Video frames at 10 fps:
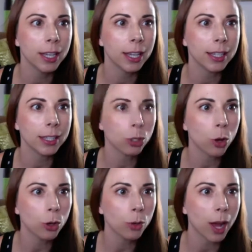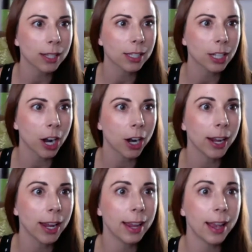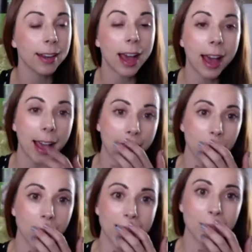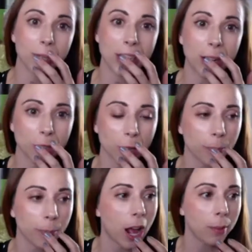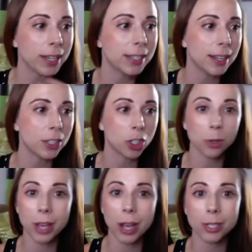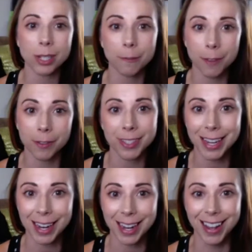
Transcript: is a total rock star. And you guys reached out to her probably since 2015.